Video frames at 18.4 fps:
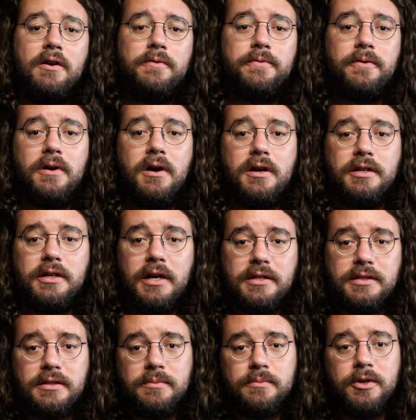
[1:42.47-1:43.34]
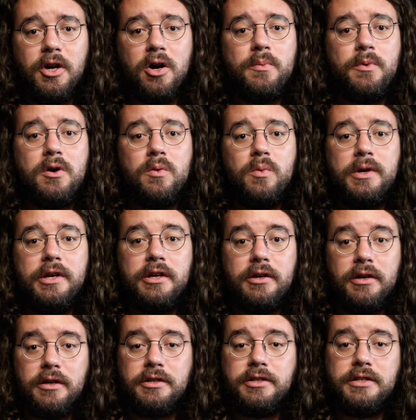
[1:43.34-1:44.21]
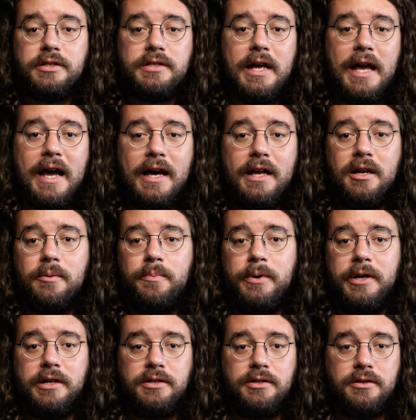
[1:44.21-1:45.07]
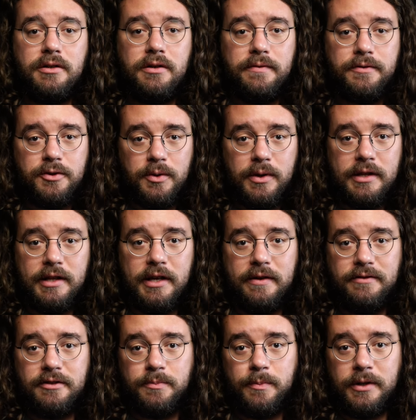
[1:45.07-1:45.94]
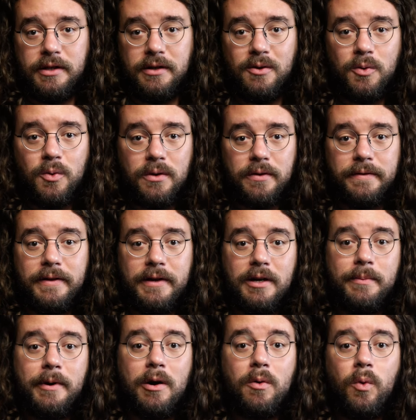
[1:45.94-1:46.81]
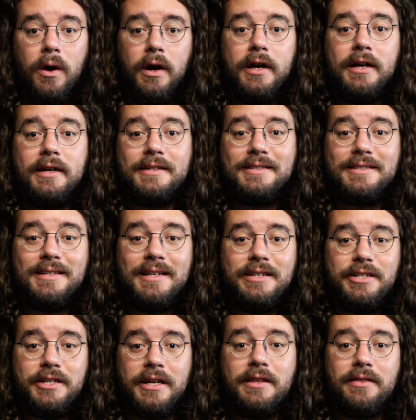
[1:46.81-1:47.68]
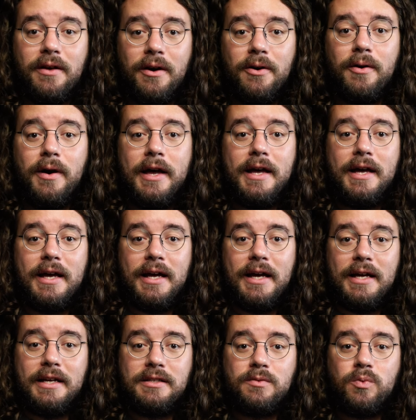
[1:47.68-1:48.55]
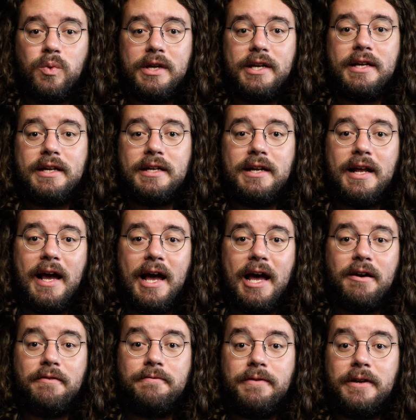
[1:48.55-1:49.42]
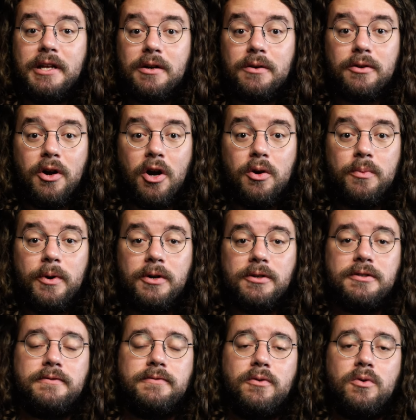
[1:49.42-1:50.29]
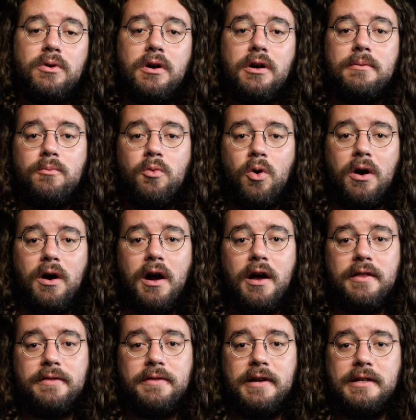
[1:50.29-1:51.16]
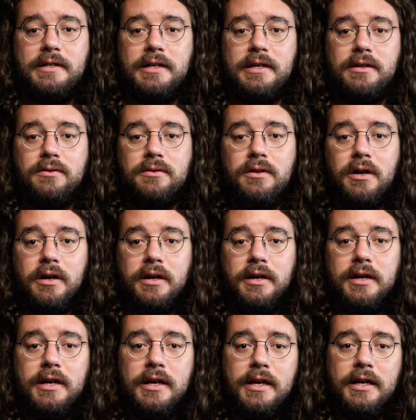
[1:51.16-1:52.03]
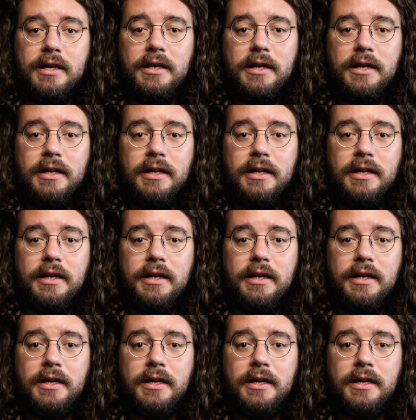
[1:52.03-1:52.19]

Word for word: Now for our custom gobo, we could just add a picture of tree leaves, but the cool thing about working in CG though is we can have video gobos for a more authentic look.